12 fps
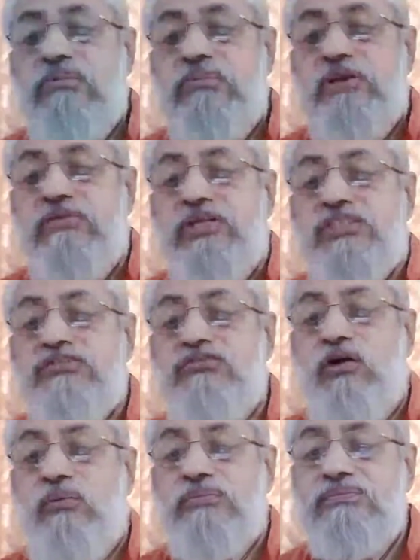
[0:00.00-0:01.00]
previous
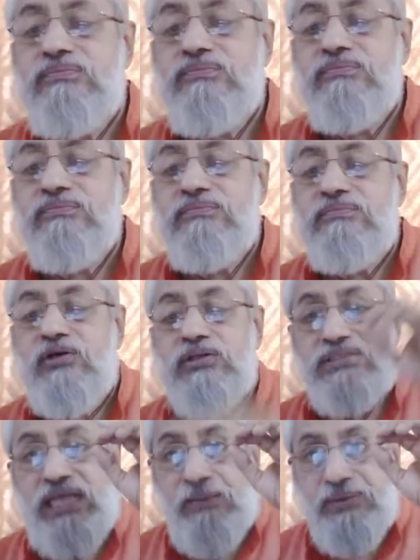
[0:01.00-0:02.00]
form.
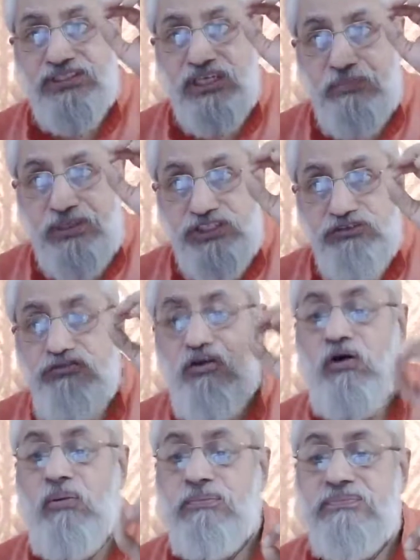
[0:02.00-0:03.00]
Because dimension means
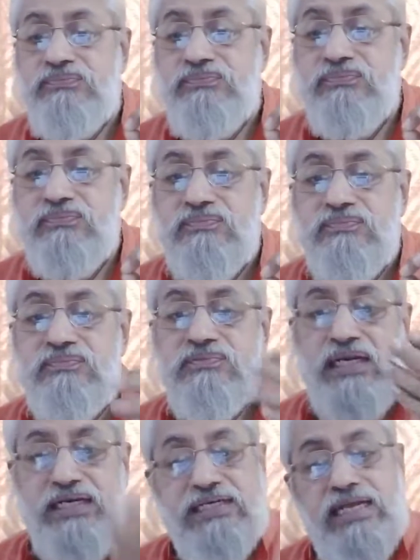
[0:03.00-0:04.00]
form.
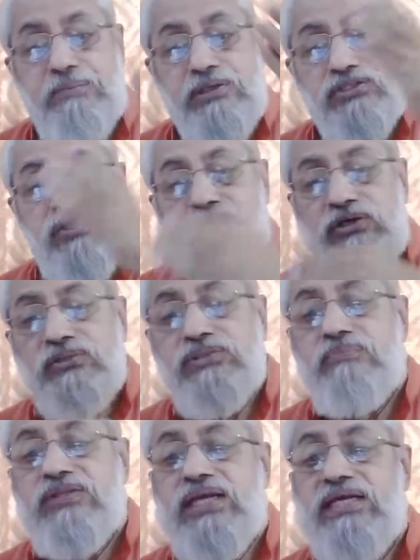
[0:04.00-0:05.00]
Then it can be resolved into
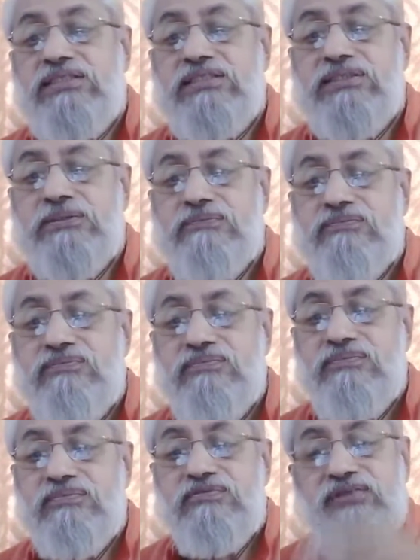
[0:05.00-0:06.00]
something else,
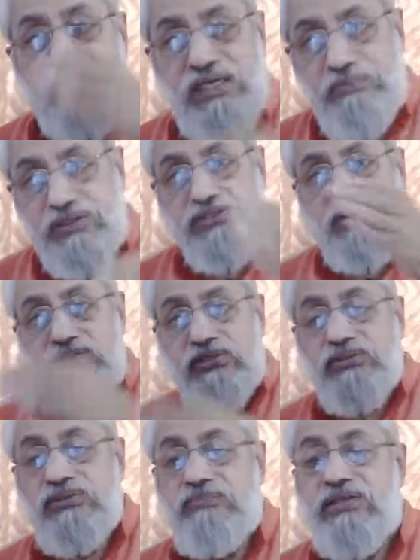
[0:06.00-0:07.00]
which can be resolved
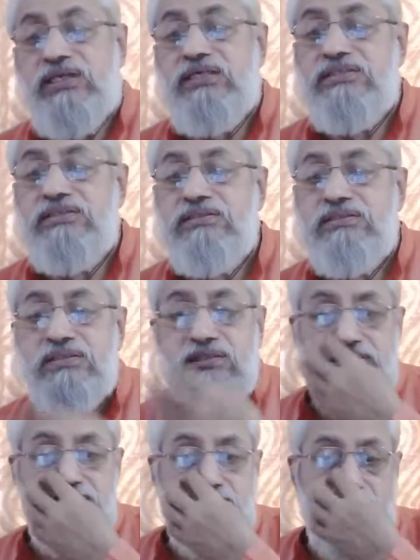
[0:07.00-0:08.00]
into something else.
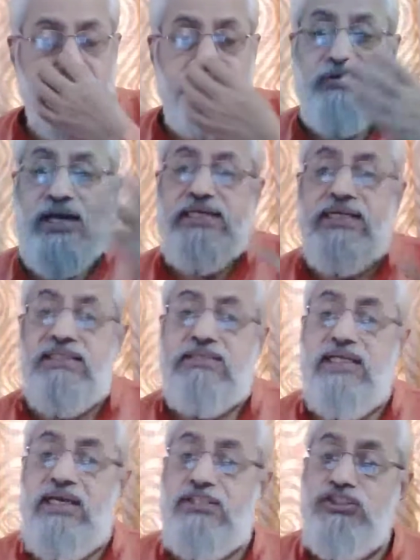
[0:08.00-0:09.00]
So the final
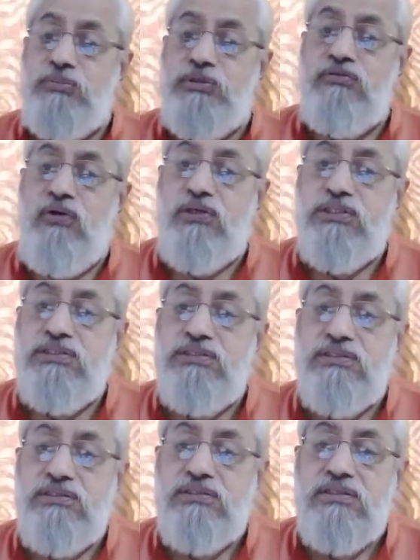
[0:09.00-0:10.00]
thing has to be what?
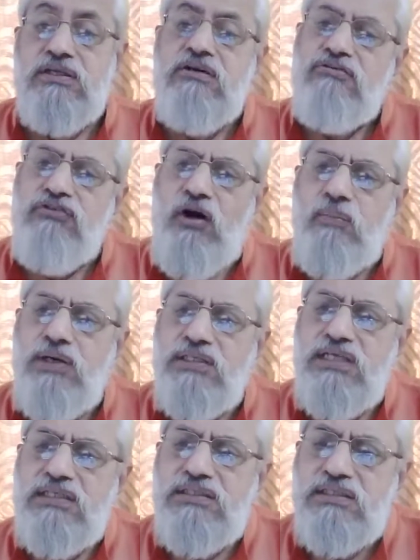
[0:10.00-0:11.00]

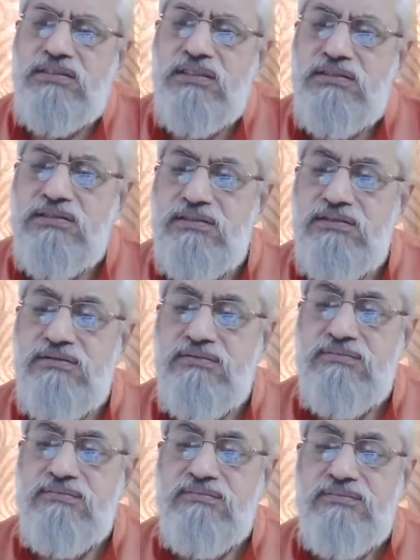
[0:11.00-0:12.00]
Formless existence.
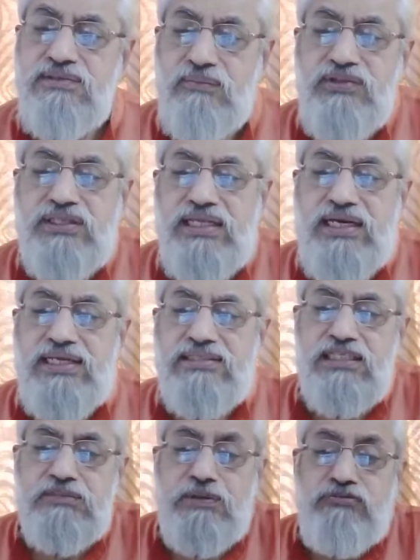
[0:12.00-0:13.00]
Something that
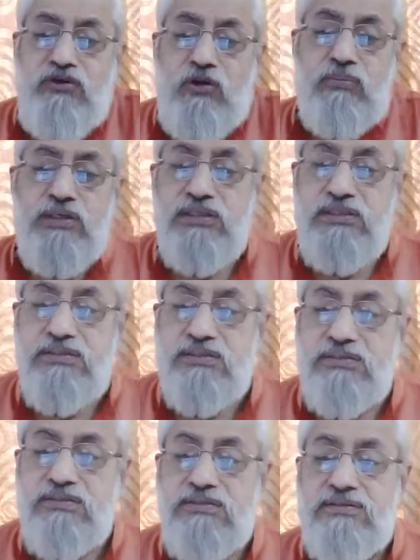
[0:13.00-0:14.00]
exists but
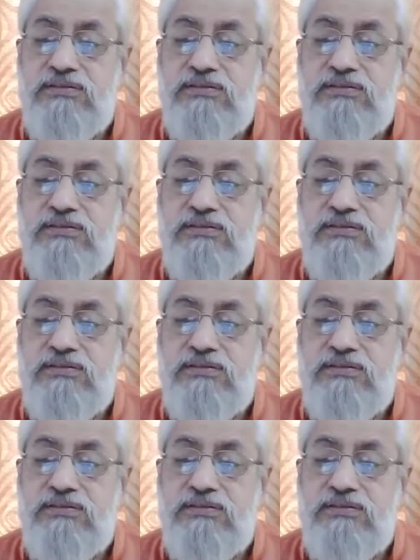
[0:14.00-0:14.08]
formless.